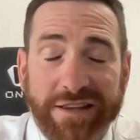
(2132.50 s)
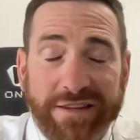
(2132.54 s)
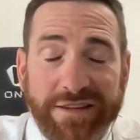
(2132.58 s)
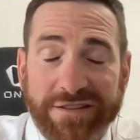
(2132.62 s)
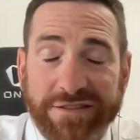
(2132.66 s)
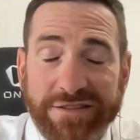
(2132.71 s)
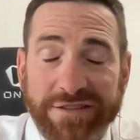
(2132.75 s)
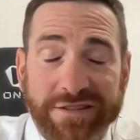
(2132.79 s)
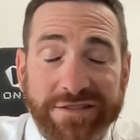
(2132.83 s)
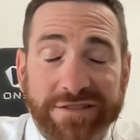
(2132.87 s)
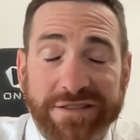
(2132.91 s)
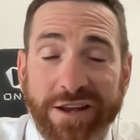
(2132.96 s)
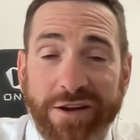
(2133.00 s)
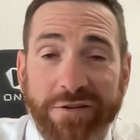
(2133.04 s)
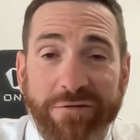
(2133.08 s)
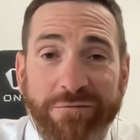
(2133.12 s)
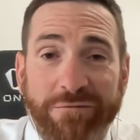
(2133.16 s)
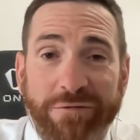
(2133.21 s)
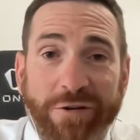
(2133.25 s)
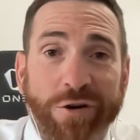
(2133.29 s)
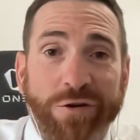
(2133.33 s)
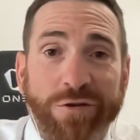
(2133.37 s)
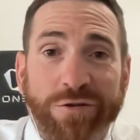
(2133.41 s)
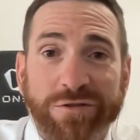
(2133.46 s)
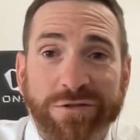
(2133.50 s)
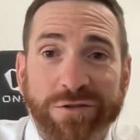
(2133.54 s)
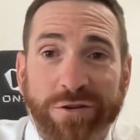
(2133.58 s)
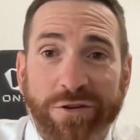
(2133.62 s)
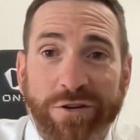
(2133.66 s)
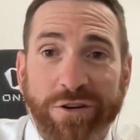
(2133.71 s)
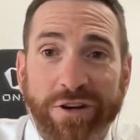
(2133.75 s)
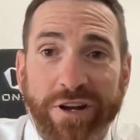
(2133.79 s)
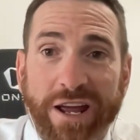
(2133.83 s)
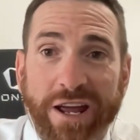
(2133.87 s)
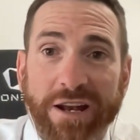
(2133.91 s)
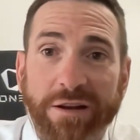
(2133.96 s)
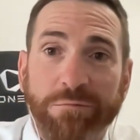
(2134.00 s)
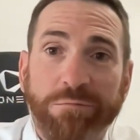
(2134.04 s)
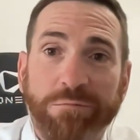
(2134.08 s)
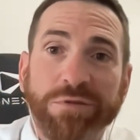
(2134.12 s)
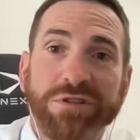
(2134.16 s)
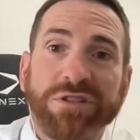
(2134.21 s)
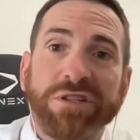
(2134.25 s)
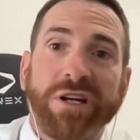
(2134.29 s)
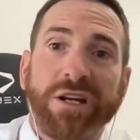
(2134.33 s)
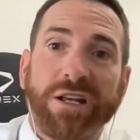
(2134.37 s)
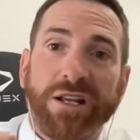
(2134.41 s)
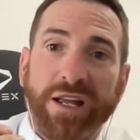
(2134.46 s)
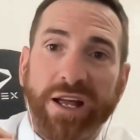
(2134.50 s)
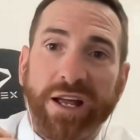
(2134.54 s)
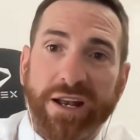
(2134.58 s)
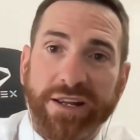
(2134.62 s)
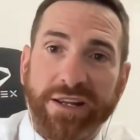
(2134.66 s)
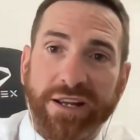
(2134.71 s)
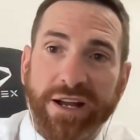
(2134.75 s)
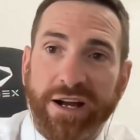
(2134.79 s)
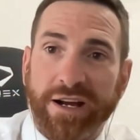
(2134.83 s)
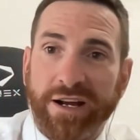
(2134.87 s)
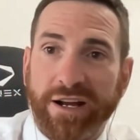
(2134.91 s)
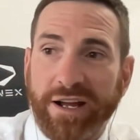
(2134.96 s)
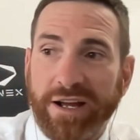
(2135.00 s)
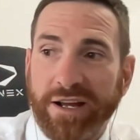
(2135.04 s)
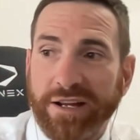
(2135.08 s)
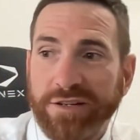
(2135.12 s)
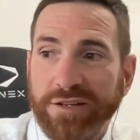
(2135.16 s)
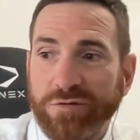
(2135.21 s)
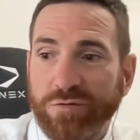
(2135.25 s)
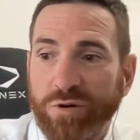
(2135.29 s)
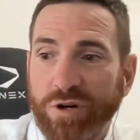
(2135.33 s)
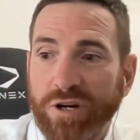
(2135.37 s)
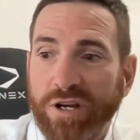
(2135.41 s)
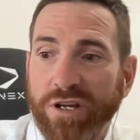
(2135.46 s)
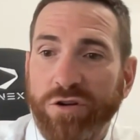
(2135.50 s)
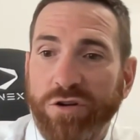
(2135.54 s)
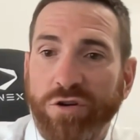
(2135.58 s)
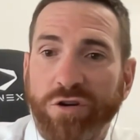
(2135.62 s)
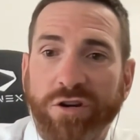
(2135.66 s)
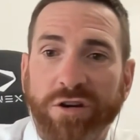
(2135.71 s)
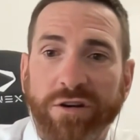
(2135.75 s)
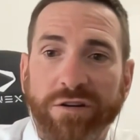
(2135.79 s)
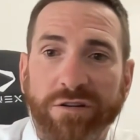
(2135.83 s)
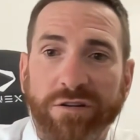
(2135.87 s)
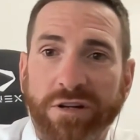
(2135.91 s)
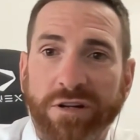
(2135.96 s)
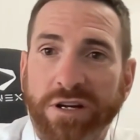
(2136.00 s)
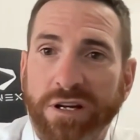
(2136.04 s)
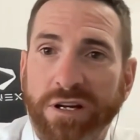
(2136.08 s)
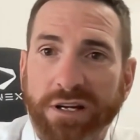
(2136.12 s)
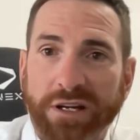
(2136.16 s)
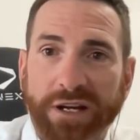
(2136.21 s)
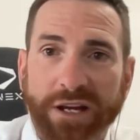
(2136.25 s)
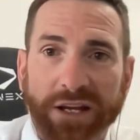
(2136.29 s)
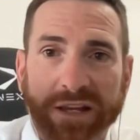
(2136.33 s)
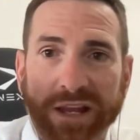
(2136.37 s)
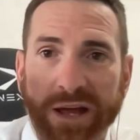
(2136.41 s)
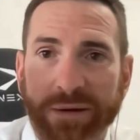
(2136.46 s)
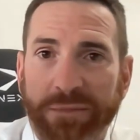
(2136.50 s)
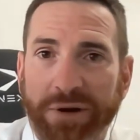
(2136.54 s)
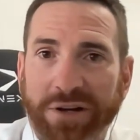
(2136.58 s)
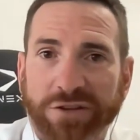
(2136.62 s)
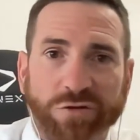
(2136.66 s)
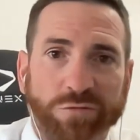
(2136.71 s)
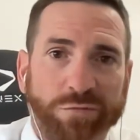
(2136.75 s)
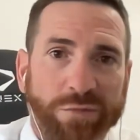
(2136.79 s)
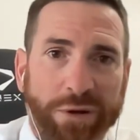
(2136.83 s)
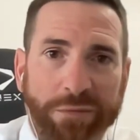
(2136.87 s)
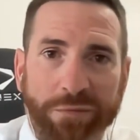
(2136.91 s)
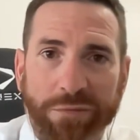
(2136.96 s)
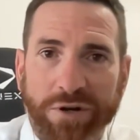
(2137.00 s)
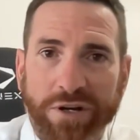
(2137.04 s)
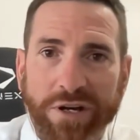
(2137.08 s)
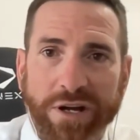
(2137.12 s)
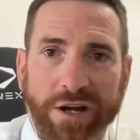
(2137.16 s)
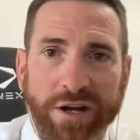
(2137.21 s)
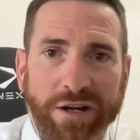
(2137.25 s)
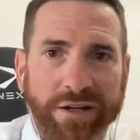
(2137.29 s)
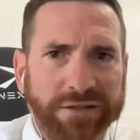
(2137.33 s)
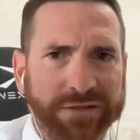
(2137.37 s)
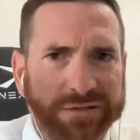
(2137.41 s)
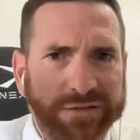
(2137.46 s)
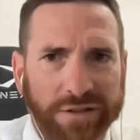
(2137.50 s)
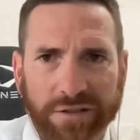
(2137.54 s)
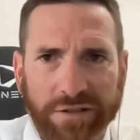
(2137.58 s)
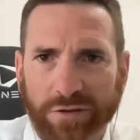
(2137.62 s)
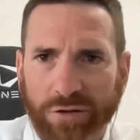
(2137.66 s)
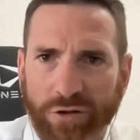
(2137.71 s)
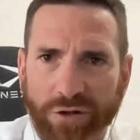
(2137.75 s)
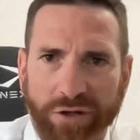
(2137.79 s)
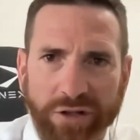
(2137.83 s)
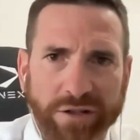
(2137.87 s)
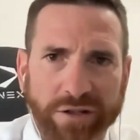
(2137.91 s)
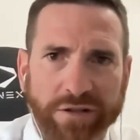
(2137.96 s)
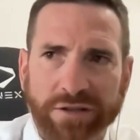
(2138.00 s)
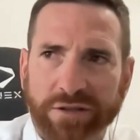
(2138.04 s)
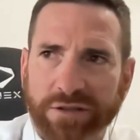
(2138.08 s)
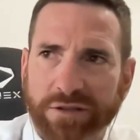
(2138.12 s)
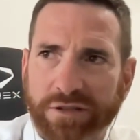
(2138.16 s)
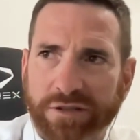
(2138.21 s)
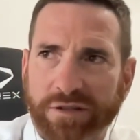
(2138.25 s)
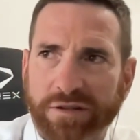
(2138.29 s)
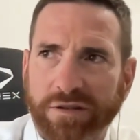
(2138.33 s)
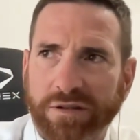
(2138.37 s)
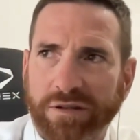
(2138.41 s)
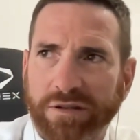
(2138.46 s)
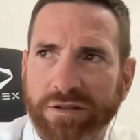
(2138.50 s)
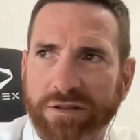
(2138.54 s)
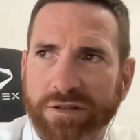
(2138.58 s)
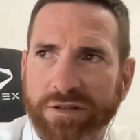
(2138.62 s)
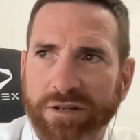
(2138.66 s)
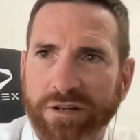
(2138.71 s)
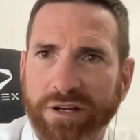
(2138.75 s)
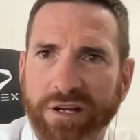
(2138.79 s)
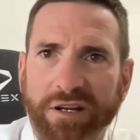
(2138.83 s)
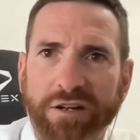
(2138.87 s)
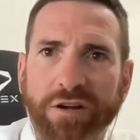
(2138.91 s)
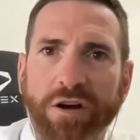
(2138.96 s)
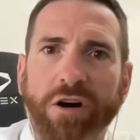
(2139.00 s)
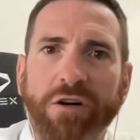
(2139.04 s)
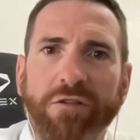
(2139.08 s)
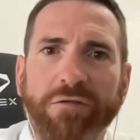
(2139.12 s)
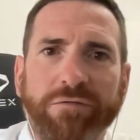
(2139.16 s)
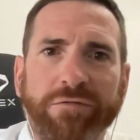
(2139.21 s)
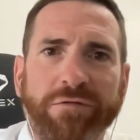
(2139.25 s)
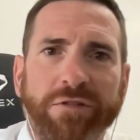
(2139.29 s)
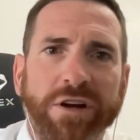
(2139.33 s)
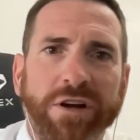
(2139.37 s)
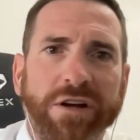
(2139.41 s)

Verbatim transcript: just don't focus on it, and particularly at a young age where you can get that muscle memory going. It's like learning to, to hit a golf